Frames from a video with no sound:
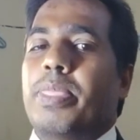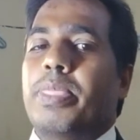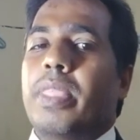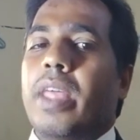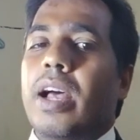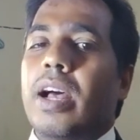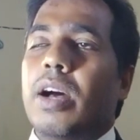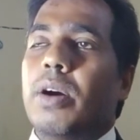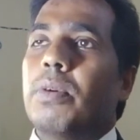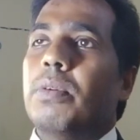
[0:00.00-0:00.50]

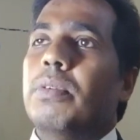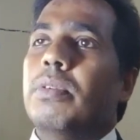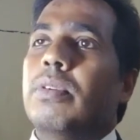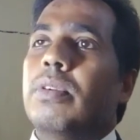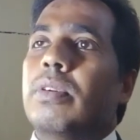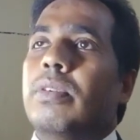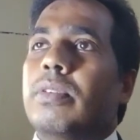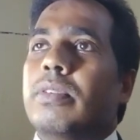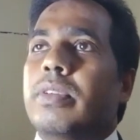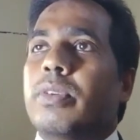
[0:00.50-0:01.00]
Now,
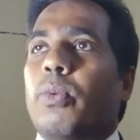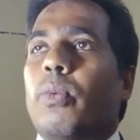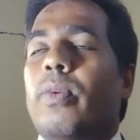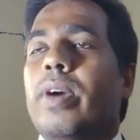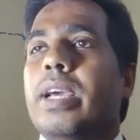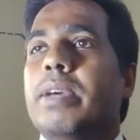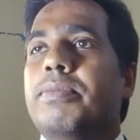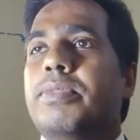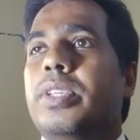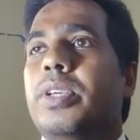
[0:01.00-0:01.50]

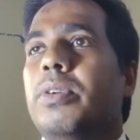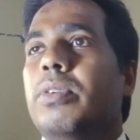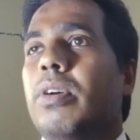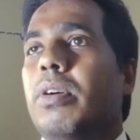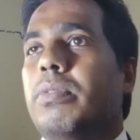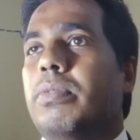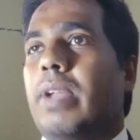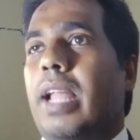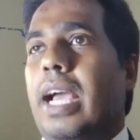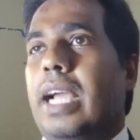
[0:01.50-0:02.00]
wave theory
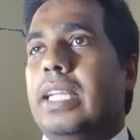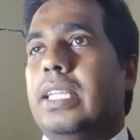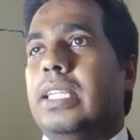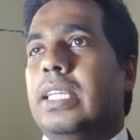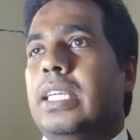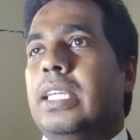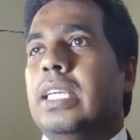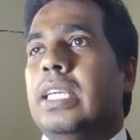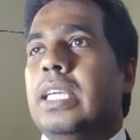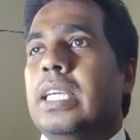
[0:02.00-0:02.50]
of light.
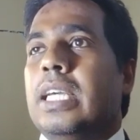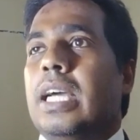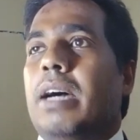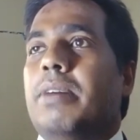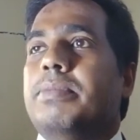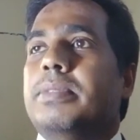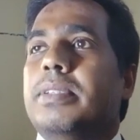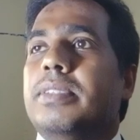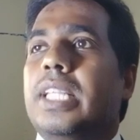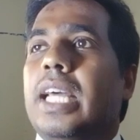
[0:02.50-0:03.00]

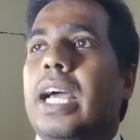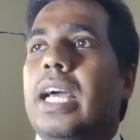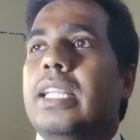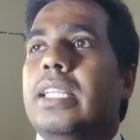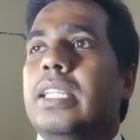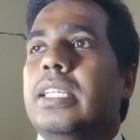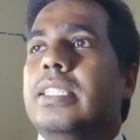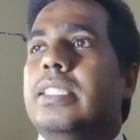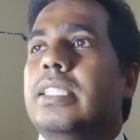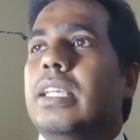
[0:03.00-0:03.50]
After that,
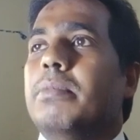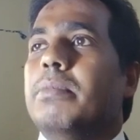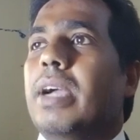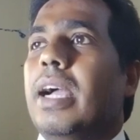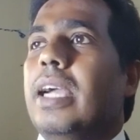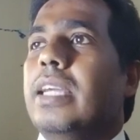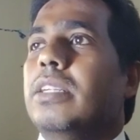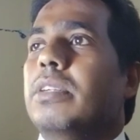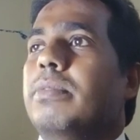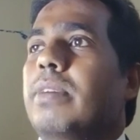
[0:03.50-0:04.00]
some
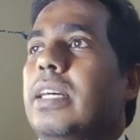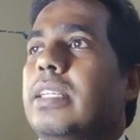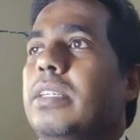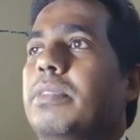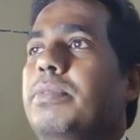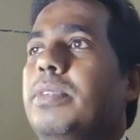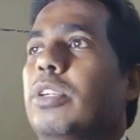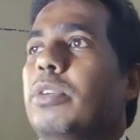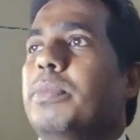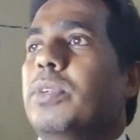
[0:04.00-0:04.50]
kind of other
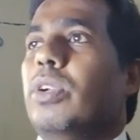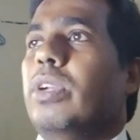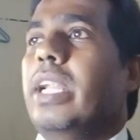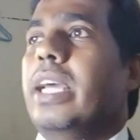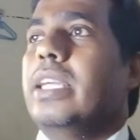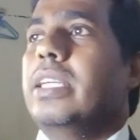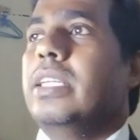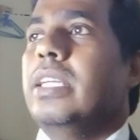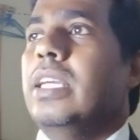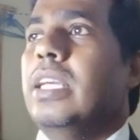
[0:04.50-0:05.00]
phenomenon
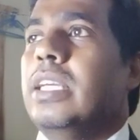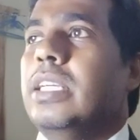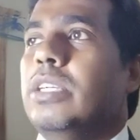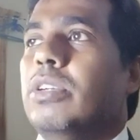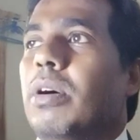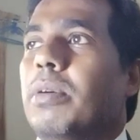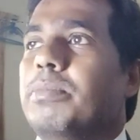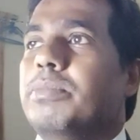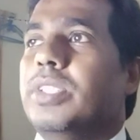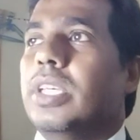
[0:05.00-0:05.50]
like he
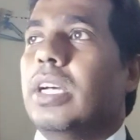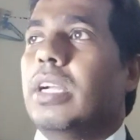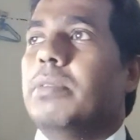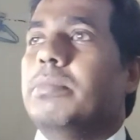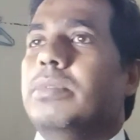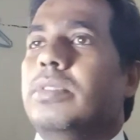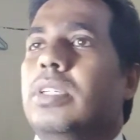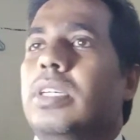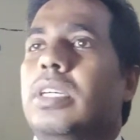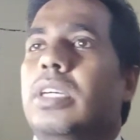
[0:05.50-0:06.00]

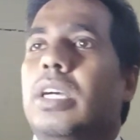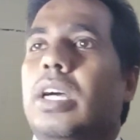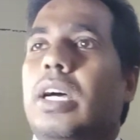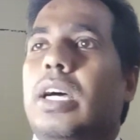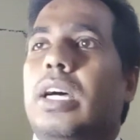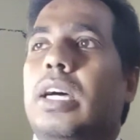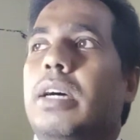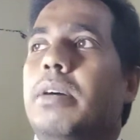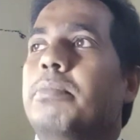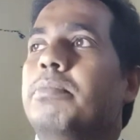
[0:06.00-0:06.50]
observed
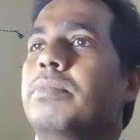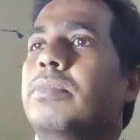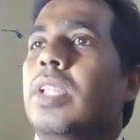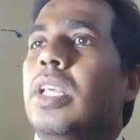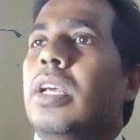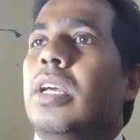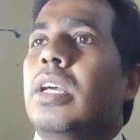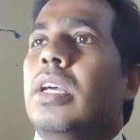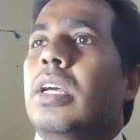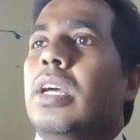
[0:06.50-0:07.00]

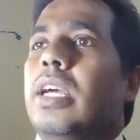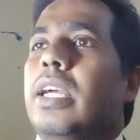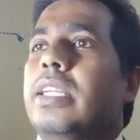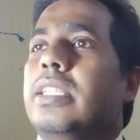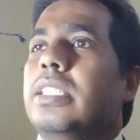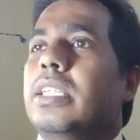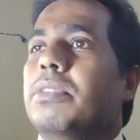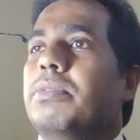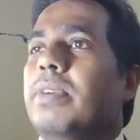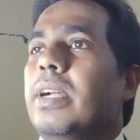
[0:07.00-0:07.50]

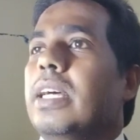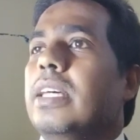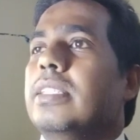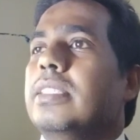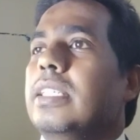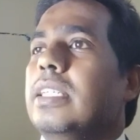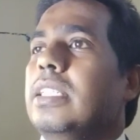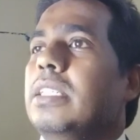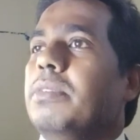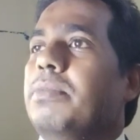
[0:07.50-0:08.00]

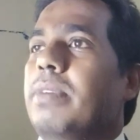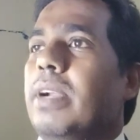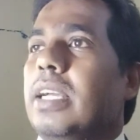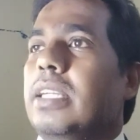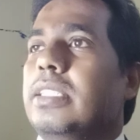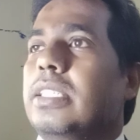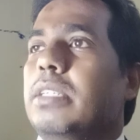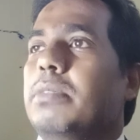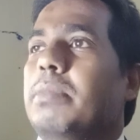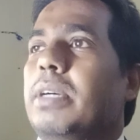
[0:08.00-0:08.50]
interference and
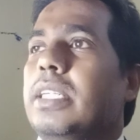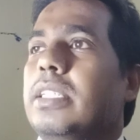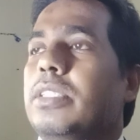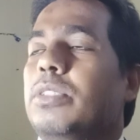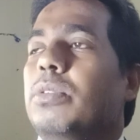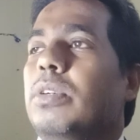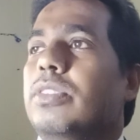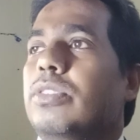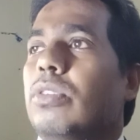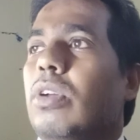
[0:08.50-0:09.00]
diffraction, but
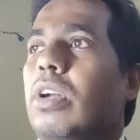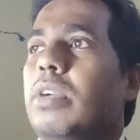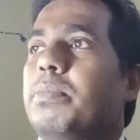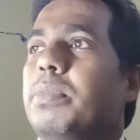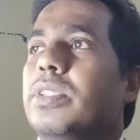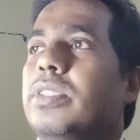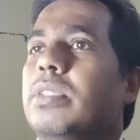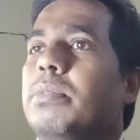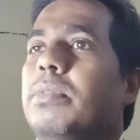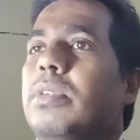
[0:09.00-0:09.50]
it was not
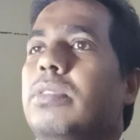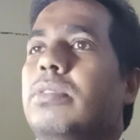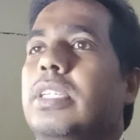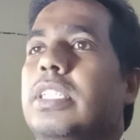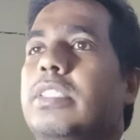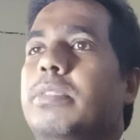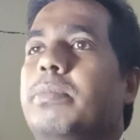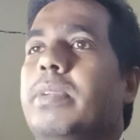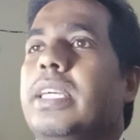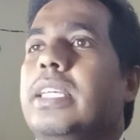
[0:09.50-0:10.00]
possible to
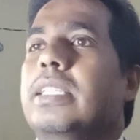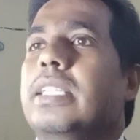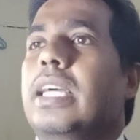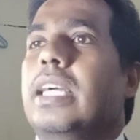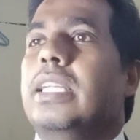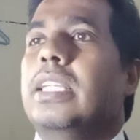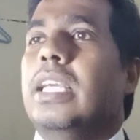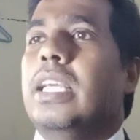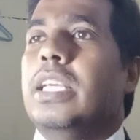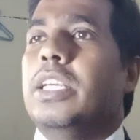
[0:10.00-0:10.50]
explain
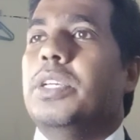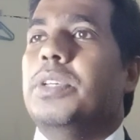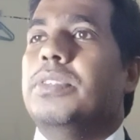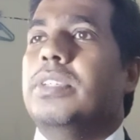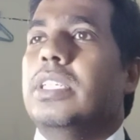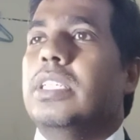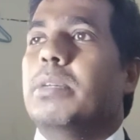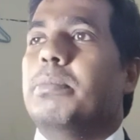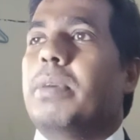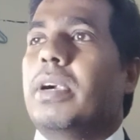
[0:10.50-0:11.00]
that
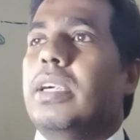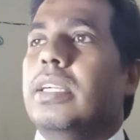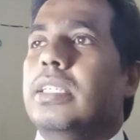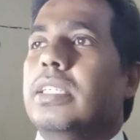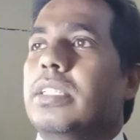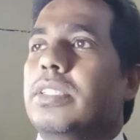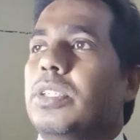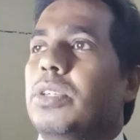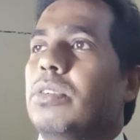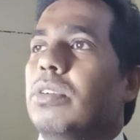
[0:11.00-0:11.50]
using the
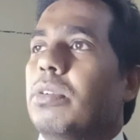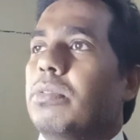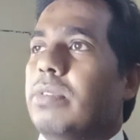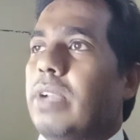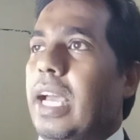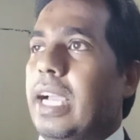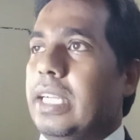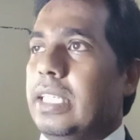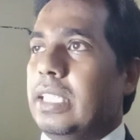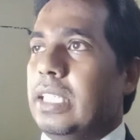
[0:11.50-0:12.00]
particle theory of
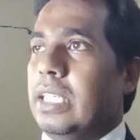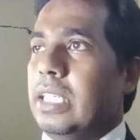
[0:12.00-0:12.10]
light.